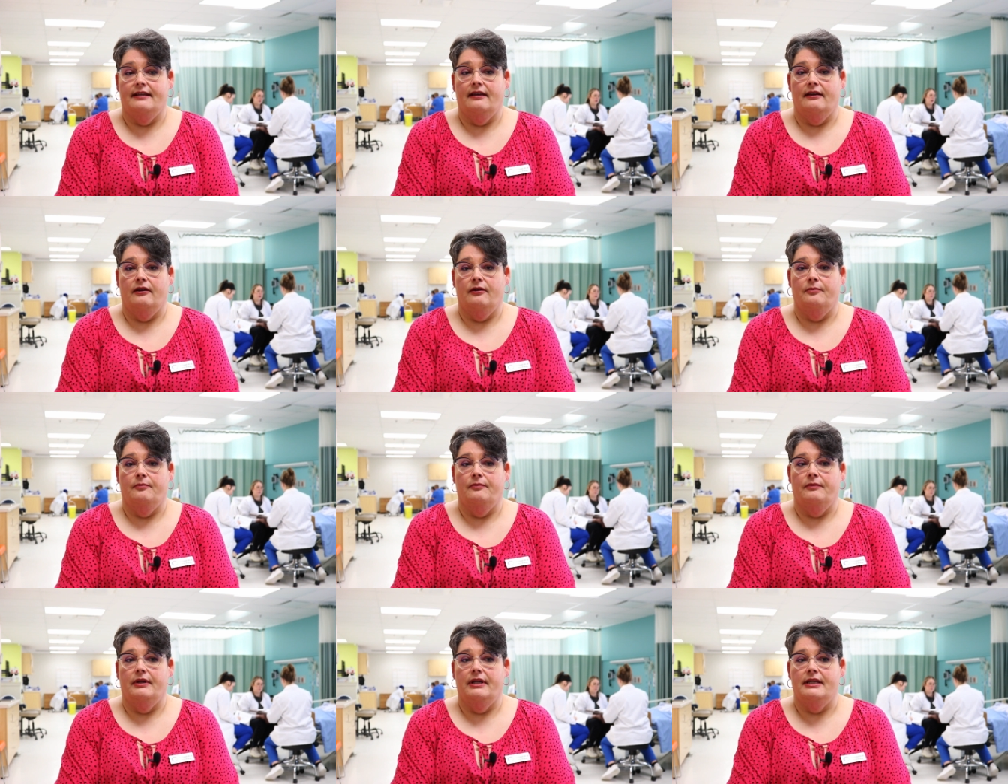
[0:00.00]

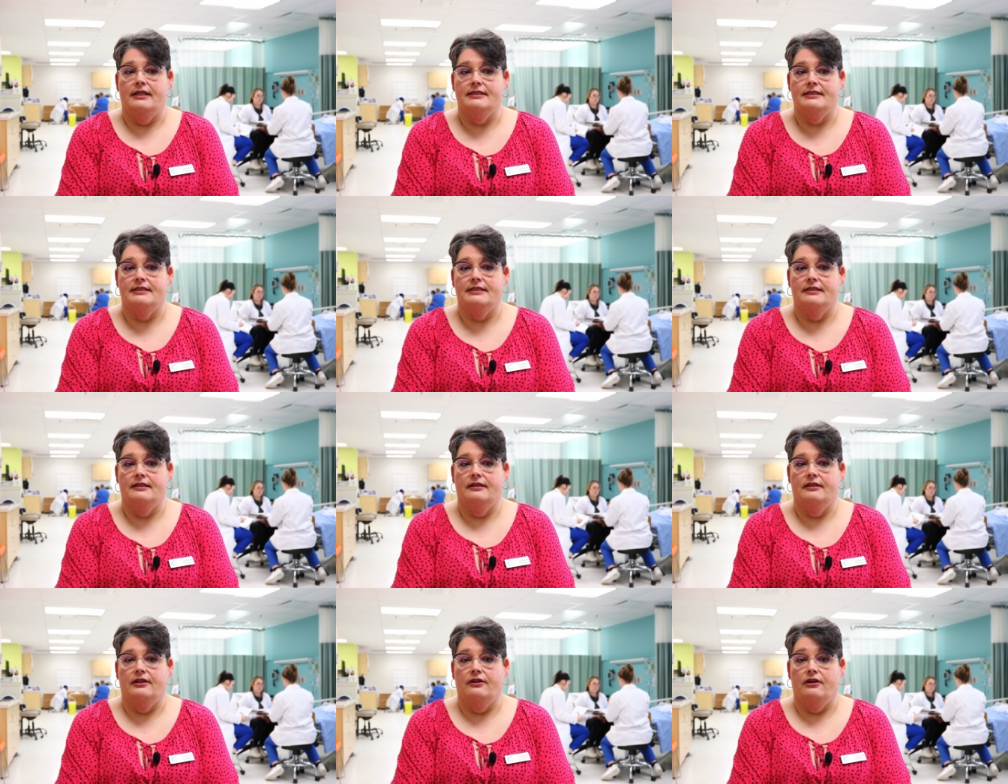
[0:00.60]
Um,
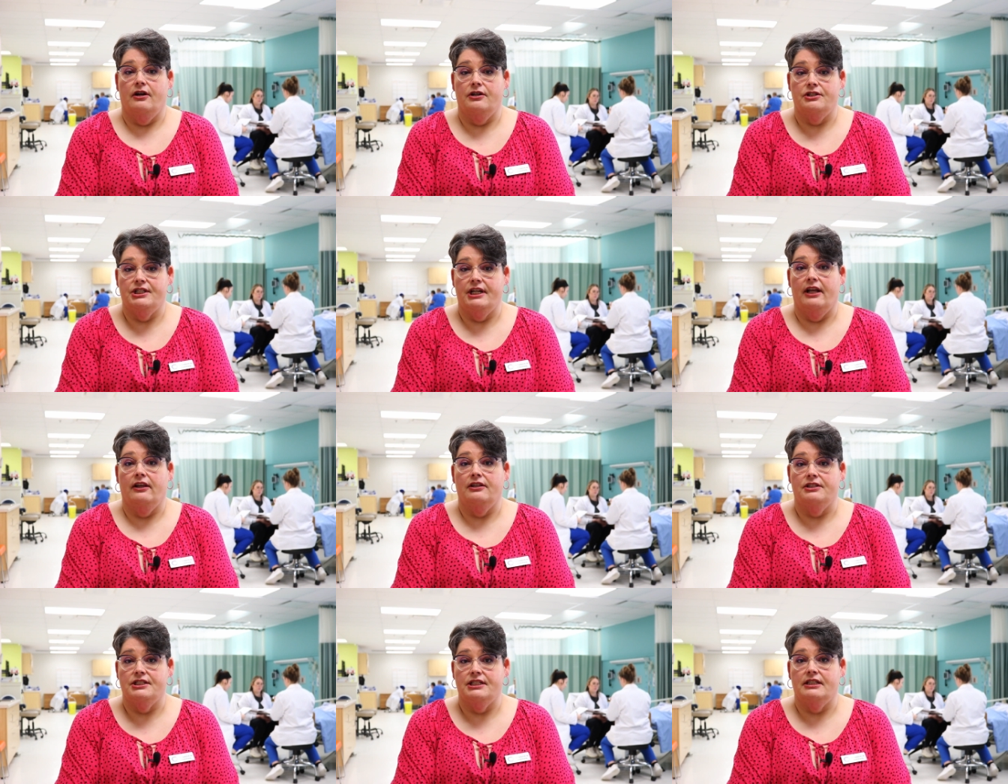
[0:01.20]
it's There are
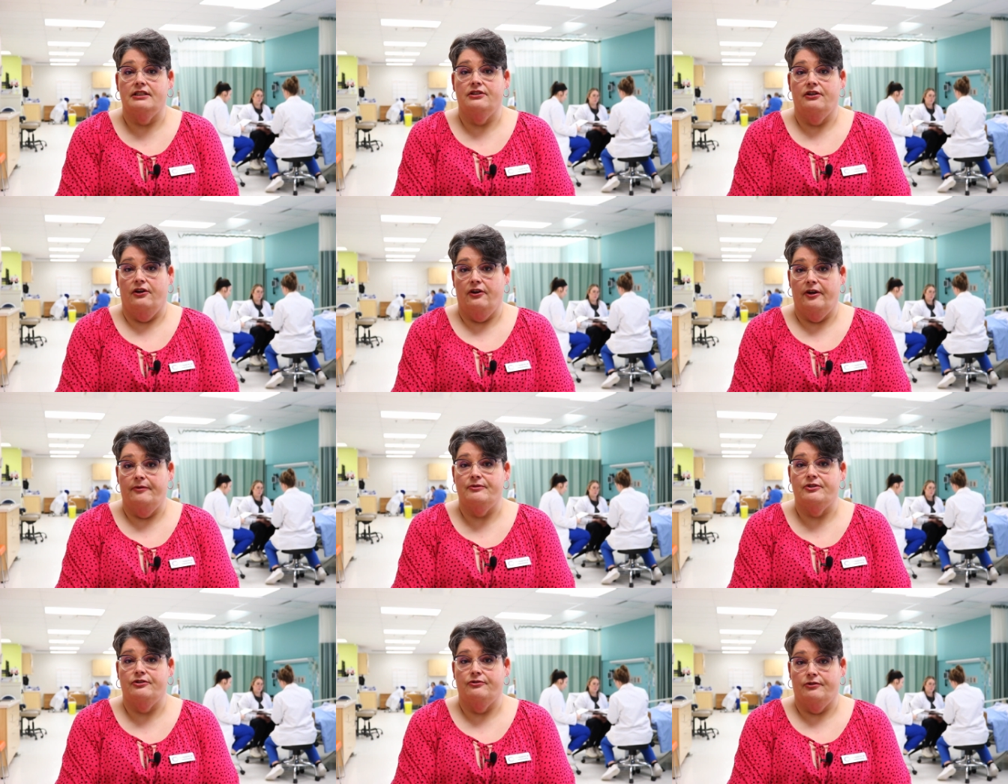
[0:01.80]
challenging
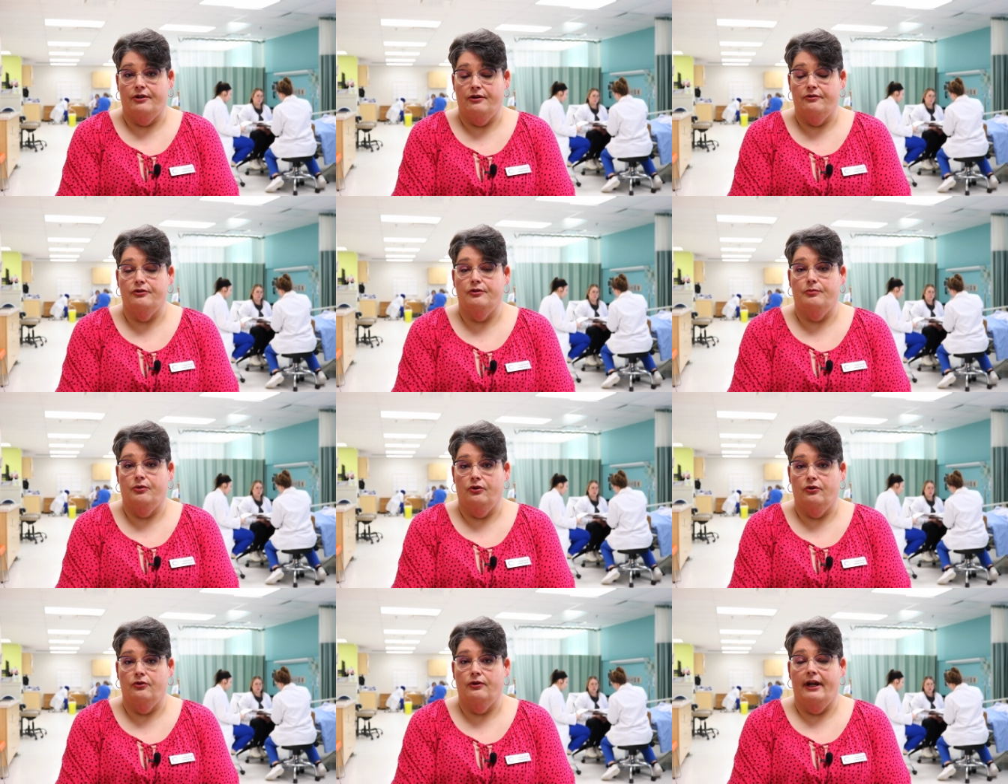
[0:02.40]
times throughout the
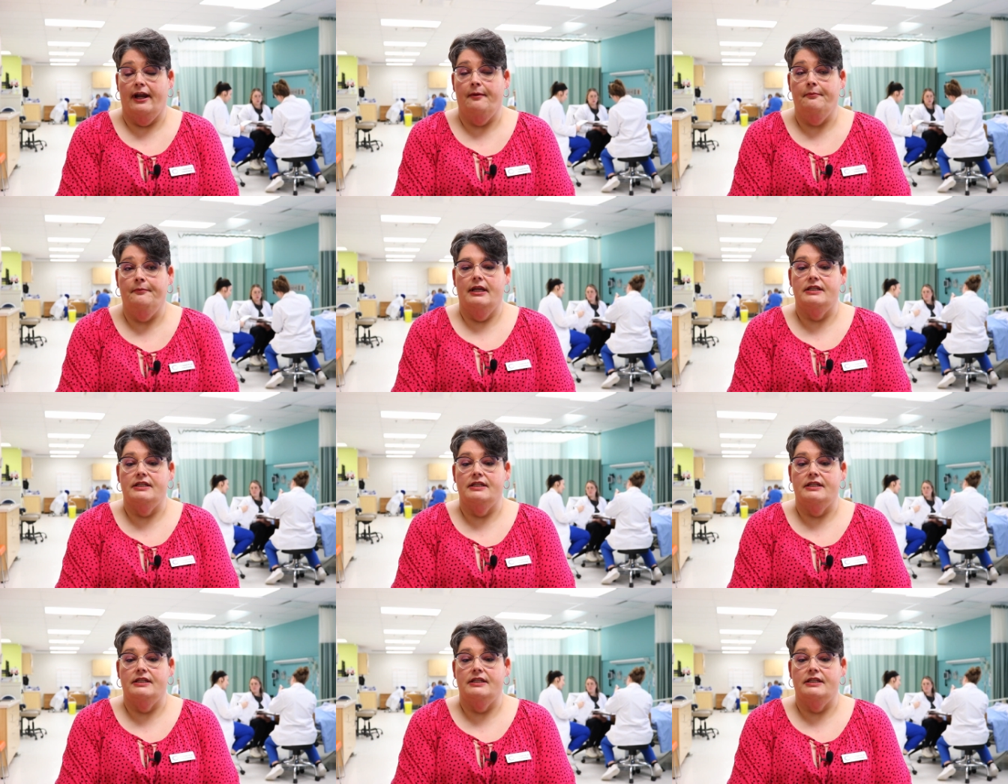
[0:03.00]
program.